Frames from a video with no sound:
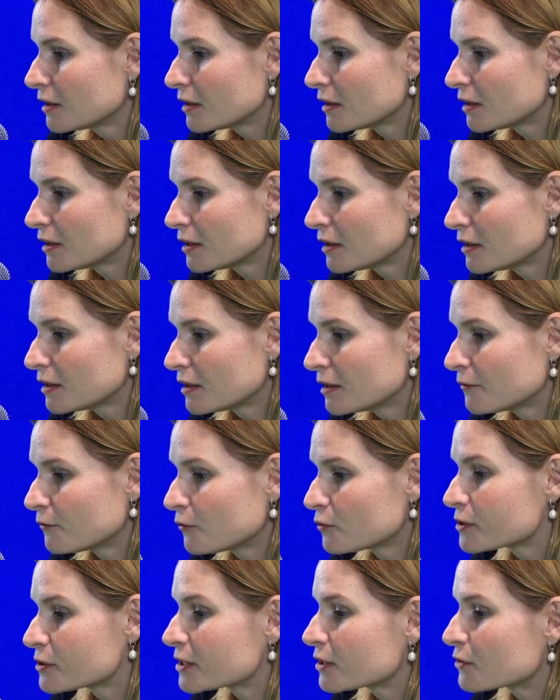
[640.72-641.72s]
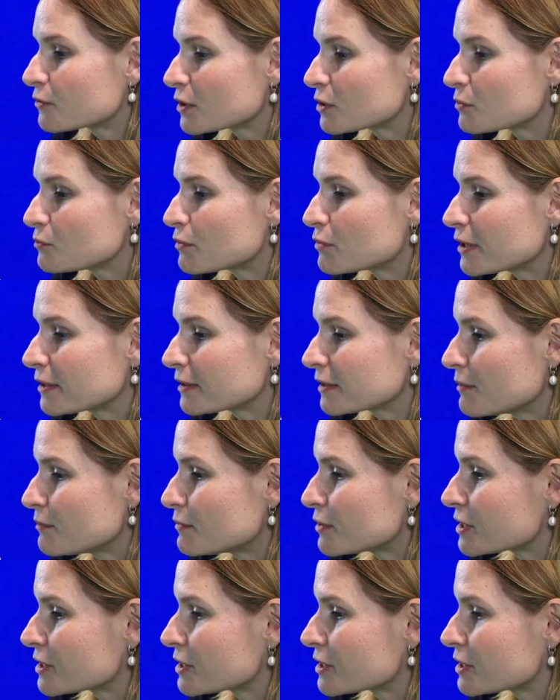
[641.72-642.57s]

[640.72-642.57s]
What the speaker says: for cigarette brand number